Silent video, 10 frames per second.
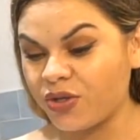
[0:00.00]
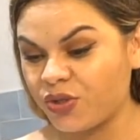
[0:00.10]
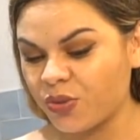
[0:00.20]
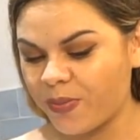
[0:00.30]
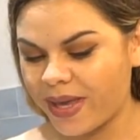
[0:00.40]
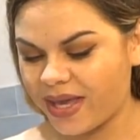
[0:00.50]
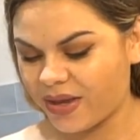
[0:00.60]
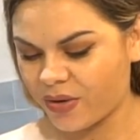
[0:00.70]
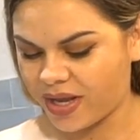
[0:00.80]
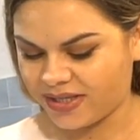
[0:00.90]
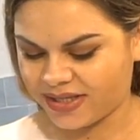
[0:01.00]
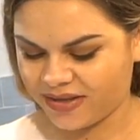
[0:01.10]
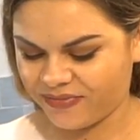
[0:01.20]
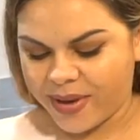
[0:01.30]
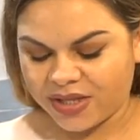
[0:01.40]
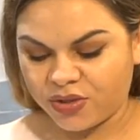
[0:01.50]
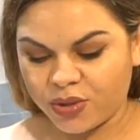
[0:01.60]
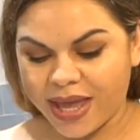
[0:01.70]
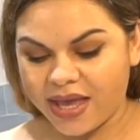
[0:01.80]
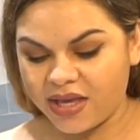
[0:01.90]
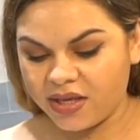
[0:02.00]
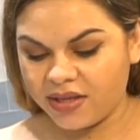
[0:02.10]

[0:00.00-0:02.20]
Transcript: going to be crazy. But today,